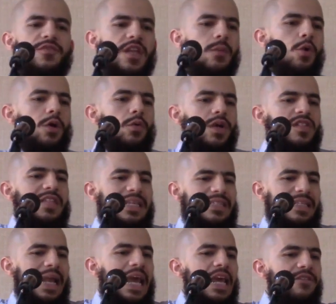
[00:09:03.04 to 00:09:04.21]
someone was a
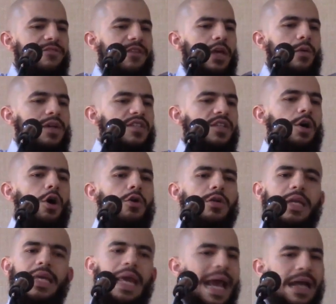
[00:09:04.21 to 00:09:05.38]
slave, he wasn't
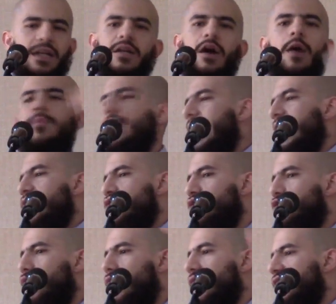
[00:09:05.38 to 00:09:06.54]
owned, he had an obligation
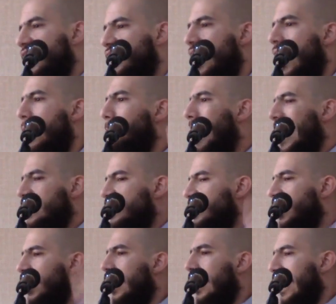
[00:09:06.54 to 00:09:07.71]
towards his
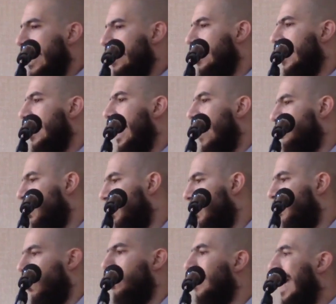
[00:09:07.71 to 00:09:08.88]
master, he didn't have to
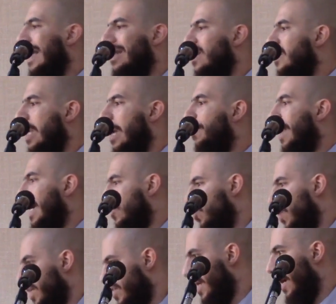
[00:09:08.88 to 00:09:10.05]
perform. That doesn't apply
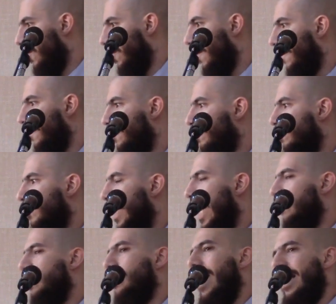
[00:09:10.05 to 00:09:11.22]
to us now.
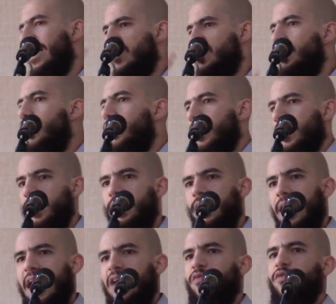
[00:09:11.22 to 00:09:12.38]
Everybody is hur
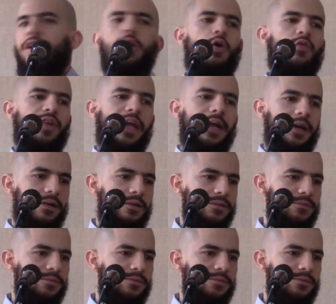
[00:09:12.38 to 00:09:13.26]
and free over here.